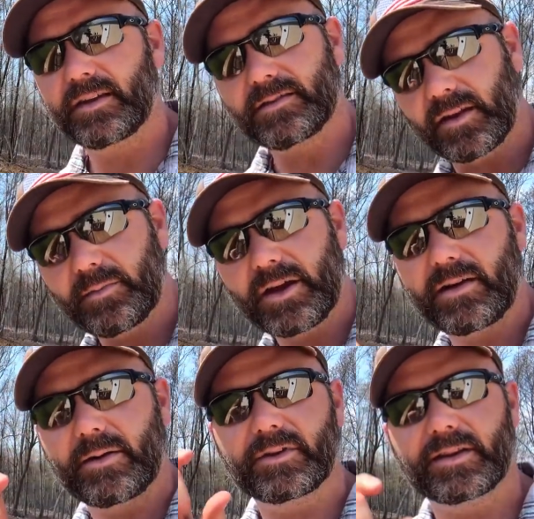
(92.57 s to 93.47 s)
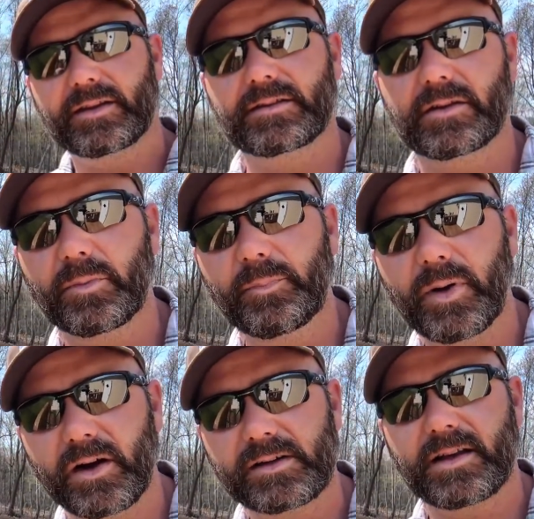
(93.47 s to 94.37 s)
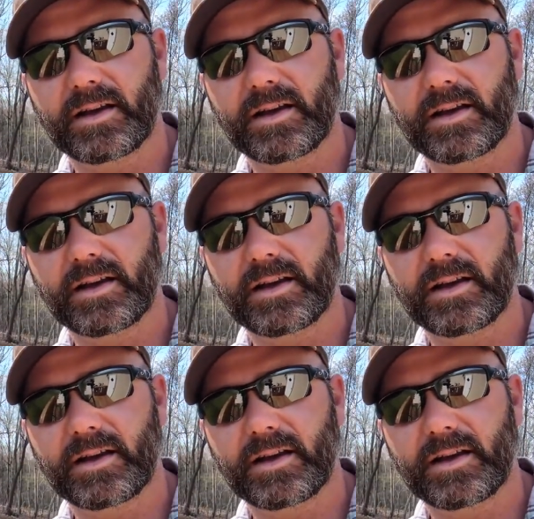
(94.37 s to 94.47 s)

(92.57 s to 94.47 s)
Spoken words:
So let me grab one of these little pucks.